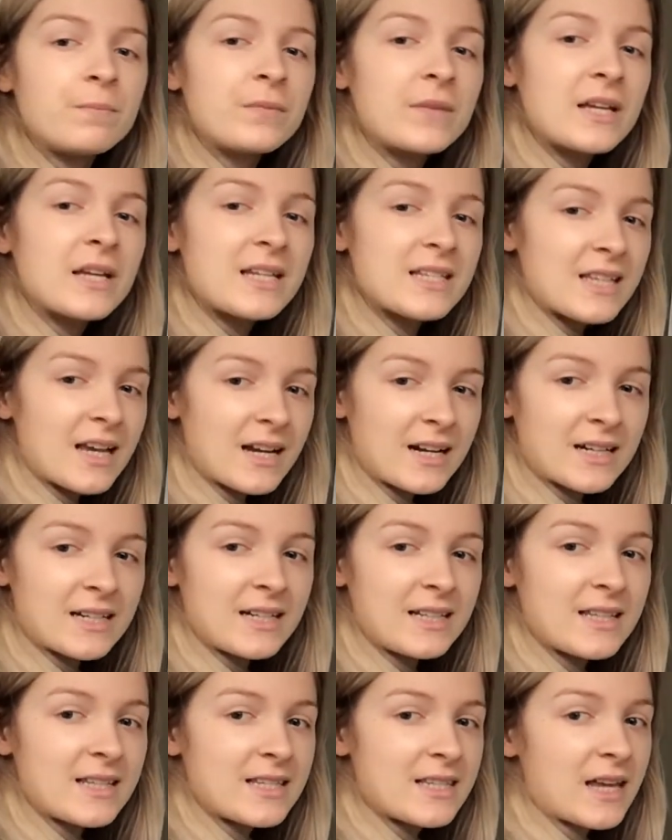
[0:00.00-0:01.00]
Exactly
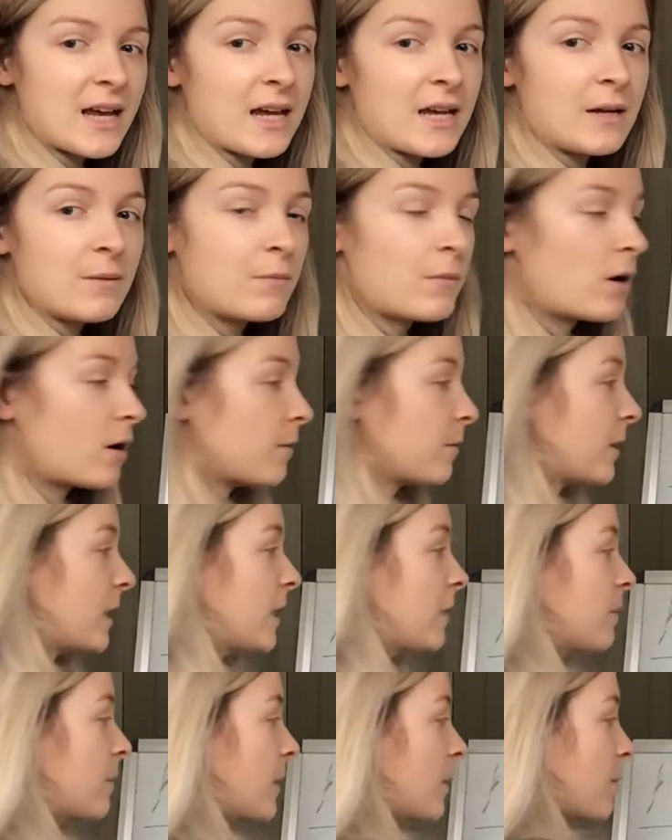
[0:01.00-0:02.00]
the same, I'm
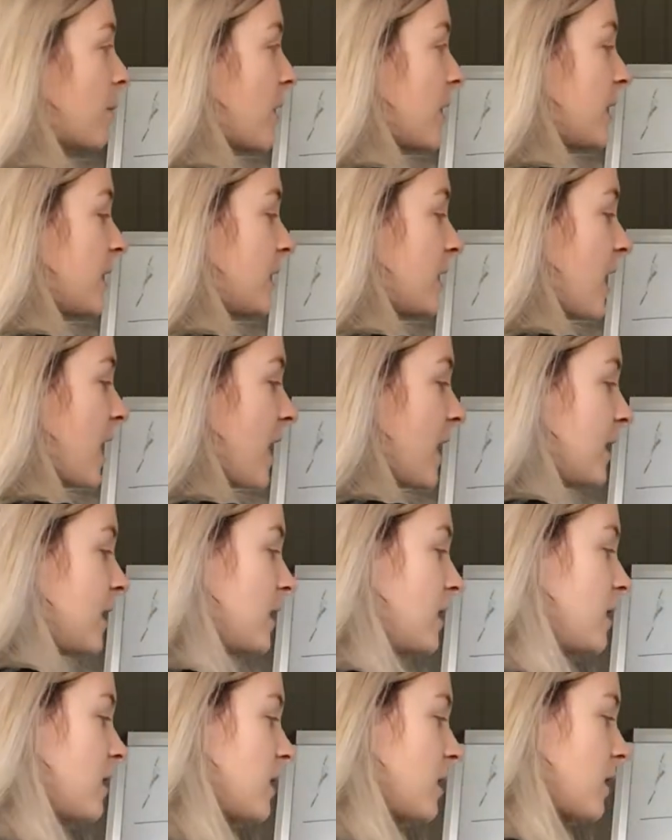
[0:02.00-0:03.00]
keeping my
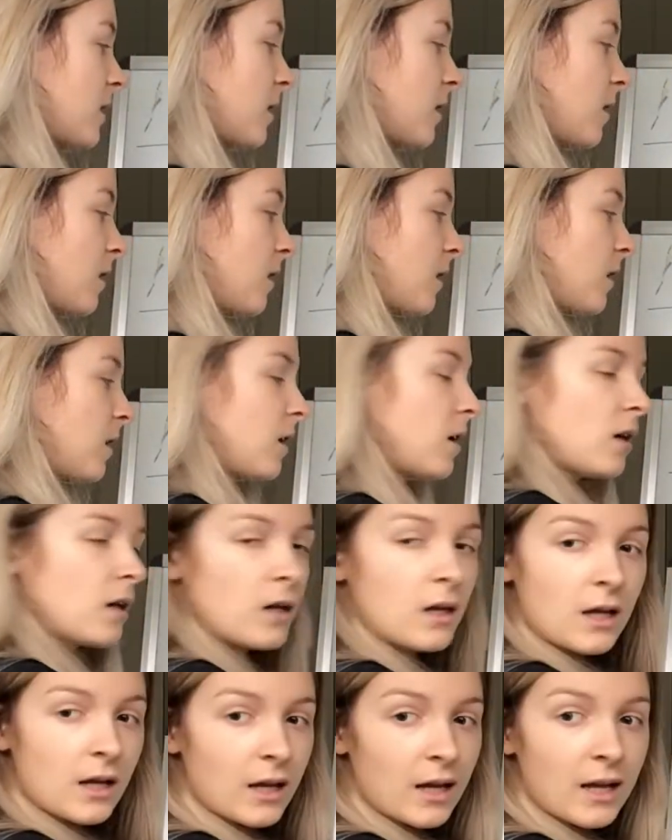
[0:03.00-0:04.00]
10s
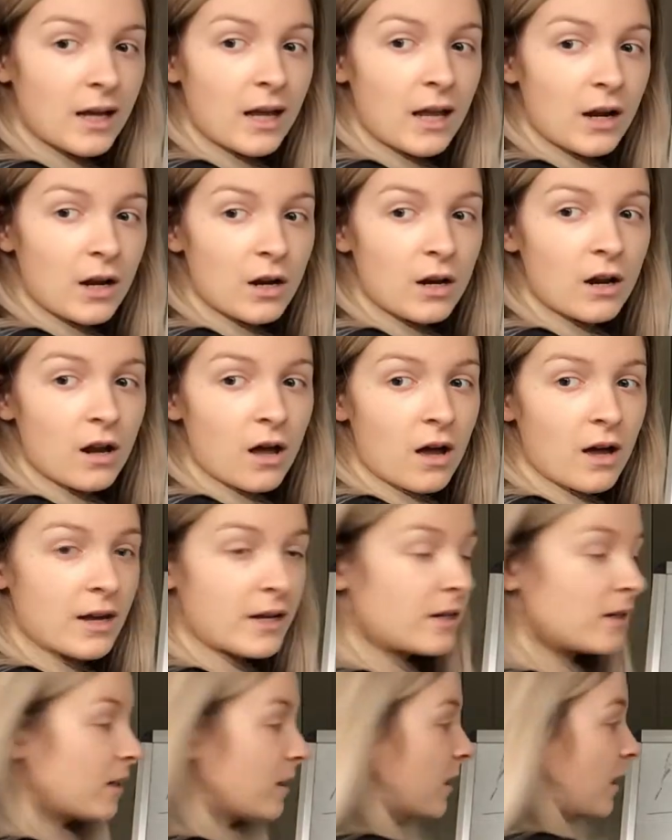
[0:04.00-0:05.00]
in a
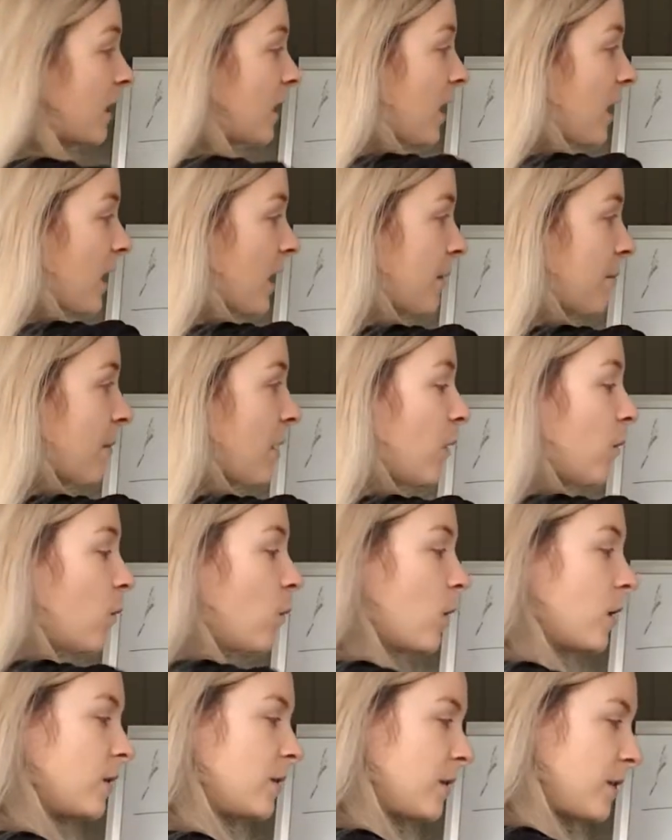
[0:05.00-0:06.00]
line and my
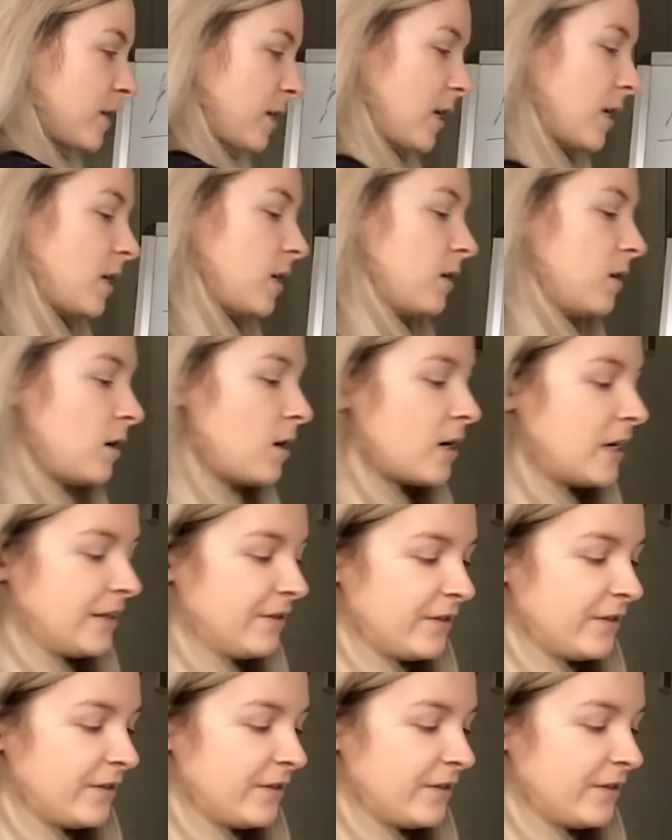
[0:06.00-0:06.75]
1s in a line.